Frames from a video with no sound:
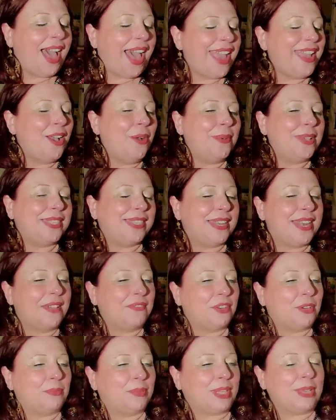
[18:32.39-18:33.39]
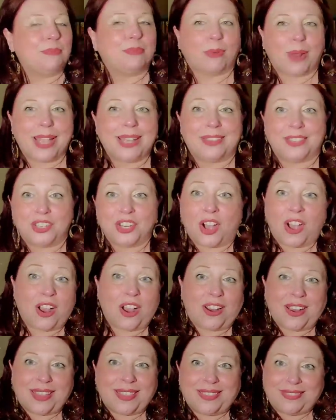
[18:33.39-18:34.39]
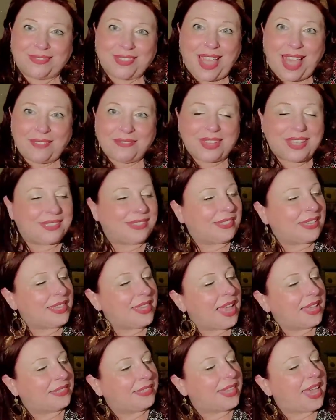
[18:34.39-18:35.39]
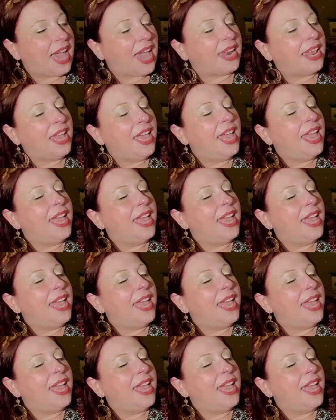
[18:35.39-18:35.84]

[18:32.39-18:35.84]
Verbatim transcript: I always inevitably break the jar, and obviously that's that.